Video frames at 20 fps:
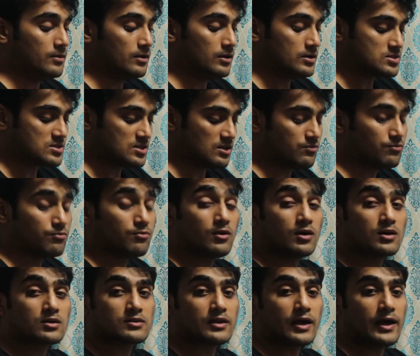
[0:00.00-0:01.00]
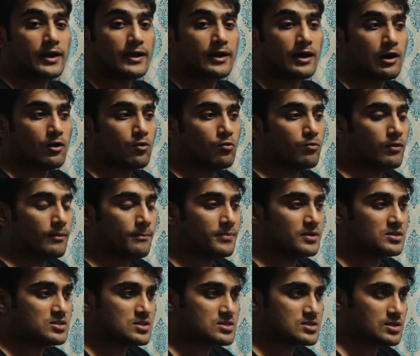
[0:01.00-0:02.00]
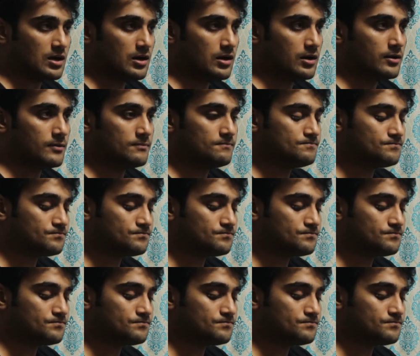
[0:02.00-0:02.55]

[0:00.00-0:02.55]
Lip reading: itself works and how web pages are